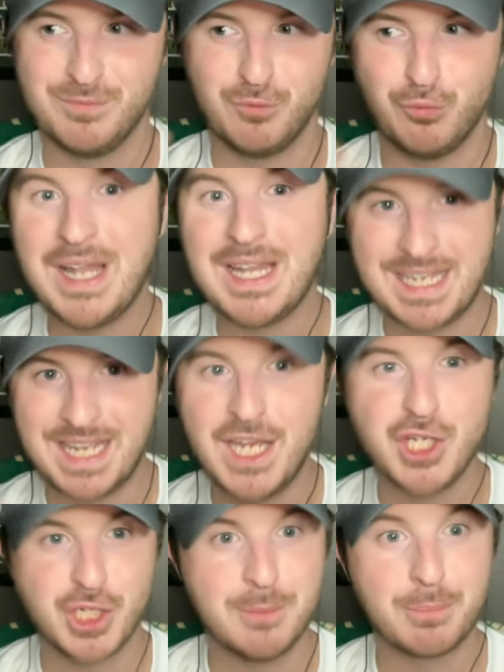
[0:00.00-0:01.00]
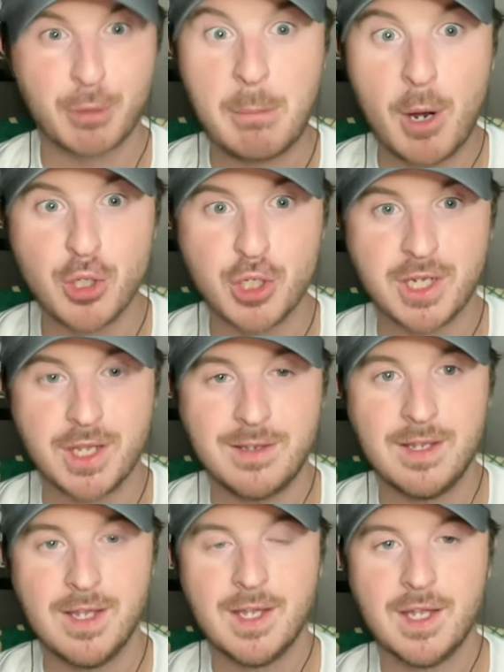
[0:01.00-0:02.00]
relegation promotion,
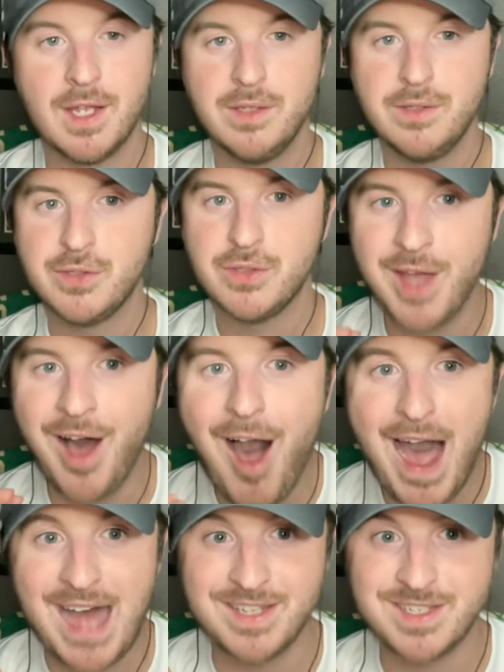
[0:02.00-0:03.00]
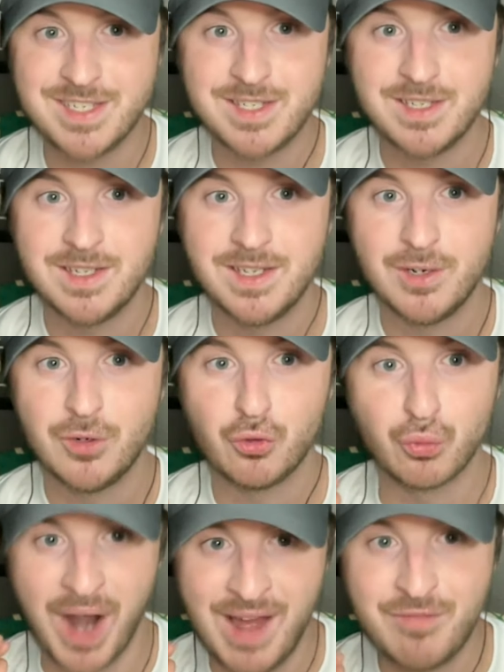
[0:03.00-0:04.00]
not
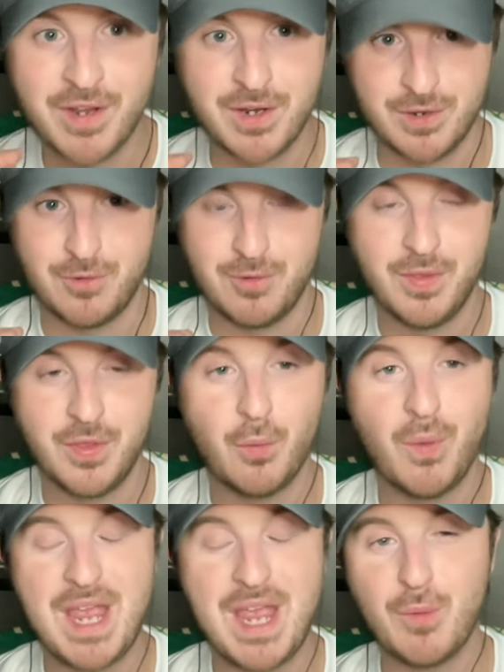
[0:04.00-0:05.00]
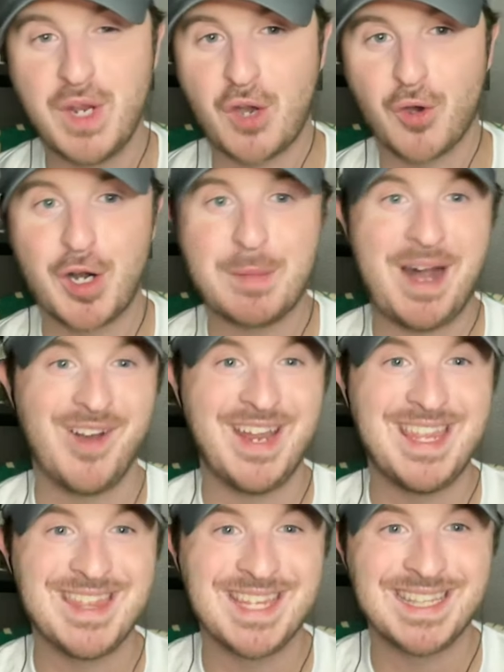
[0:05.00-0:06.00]
revenue the way we heard about
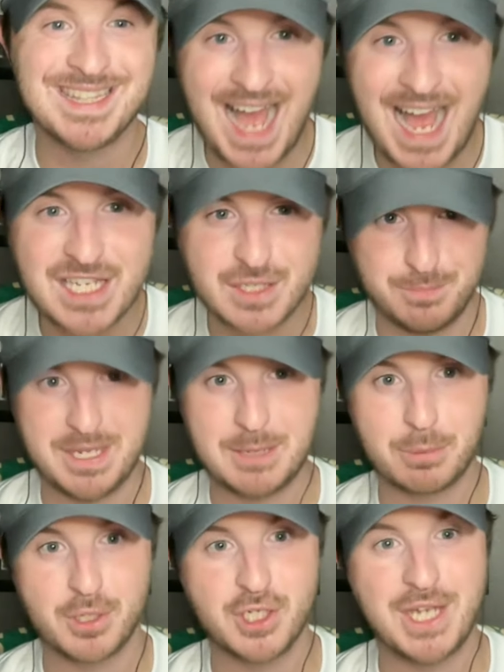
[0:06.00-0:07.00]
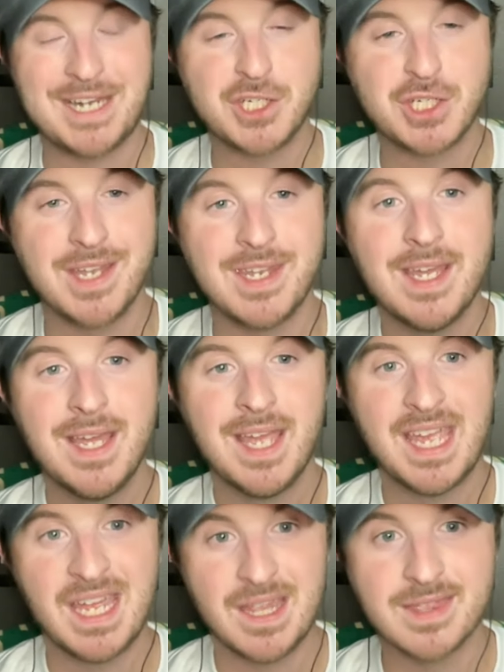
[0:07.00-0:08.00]
in the last big projection
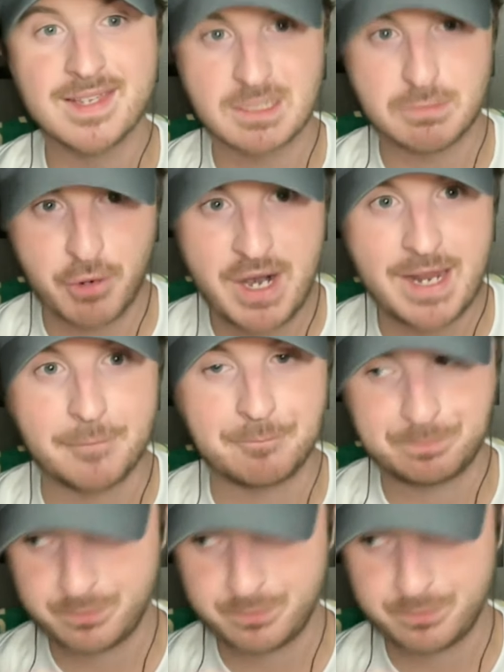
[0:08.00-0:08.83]
in the spring.